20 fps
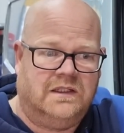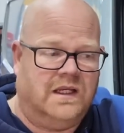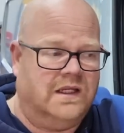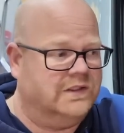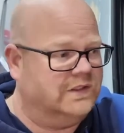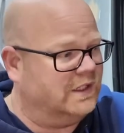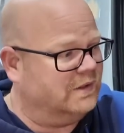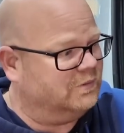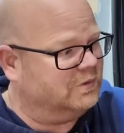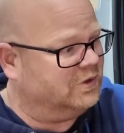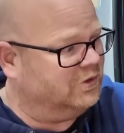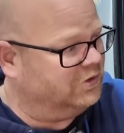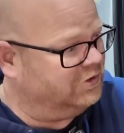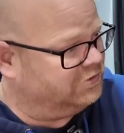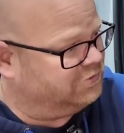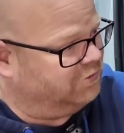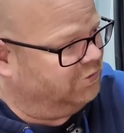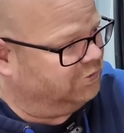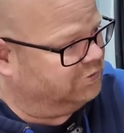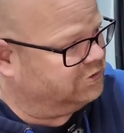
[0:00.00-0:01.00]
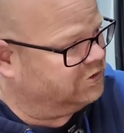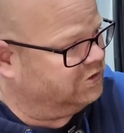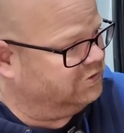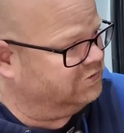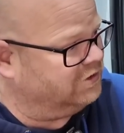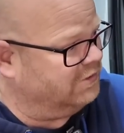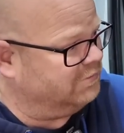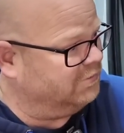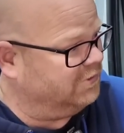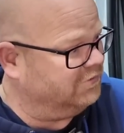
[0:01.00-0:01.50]
And now we've got this fault to
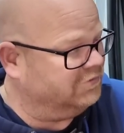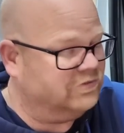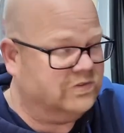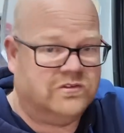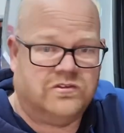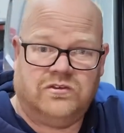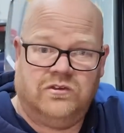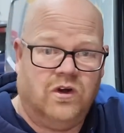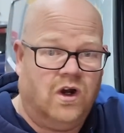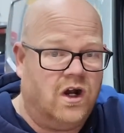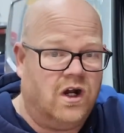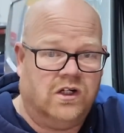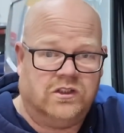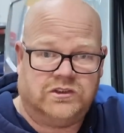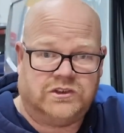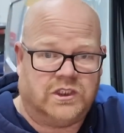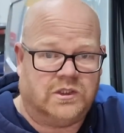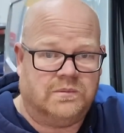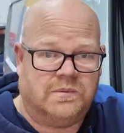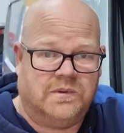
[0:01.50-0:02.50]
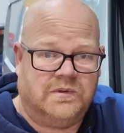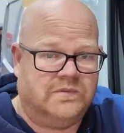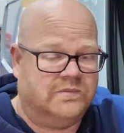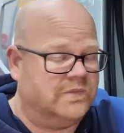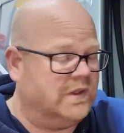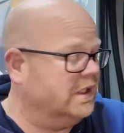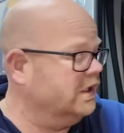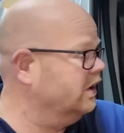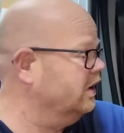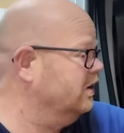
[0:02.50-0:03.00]
contend with. It's not our job.
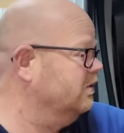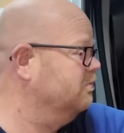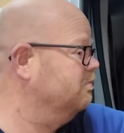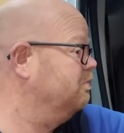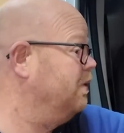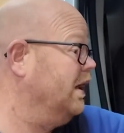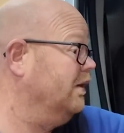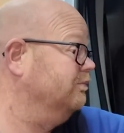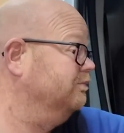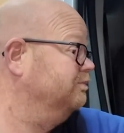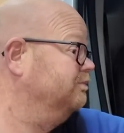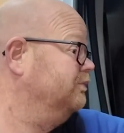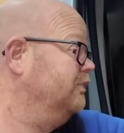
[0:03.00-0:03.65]
But